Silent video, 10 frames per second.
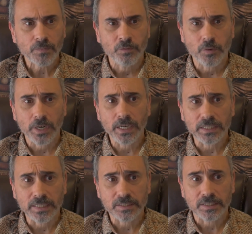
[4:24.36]
for
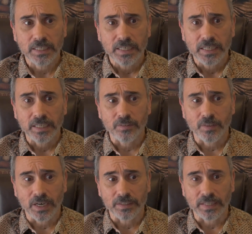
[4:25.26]
Ellis, he
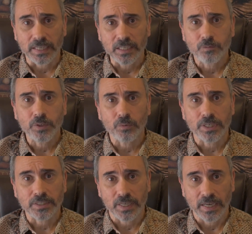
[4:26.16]
thought that if we
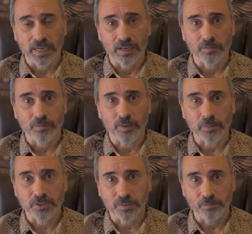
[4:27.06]
want to have the
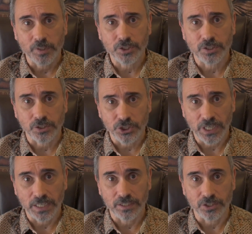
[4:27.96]
most efficient
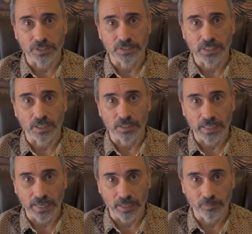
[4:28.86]
changes in our
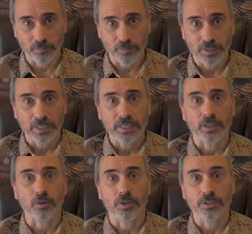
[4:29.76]
life in
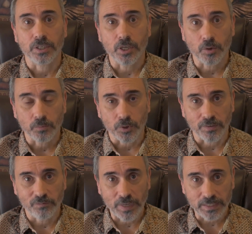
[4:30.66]
order to cope more
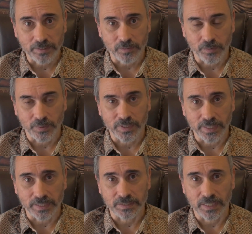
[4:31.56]
effectively with
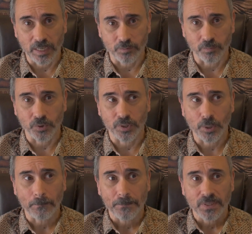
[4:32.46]
things and have more
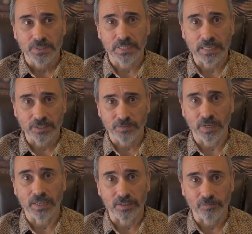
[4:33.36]

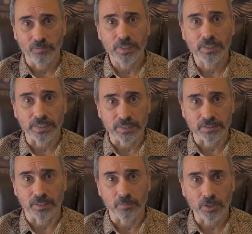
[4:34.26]
satisfying feelings
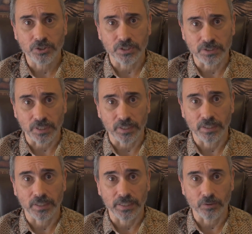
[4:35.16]
and emotions
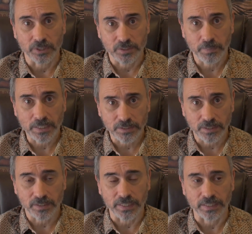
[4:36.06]
in response
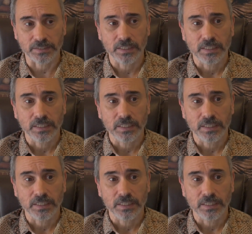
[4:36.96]
to things,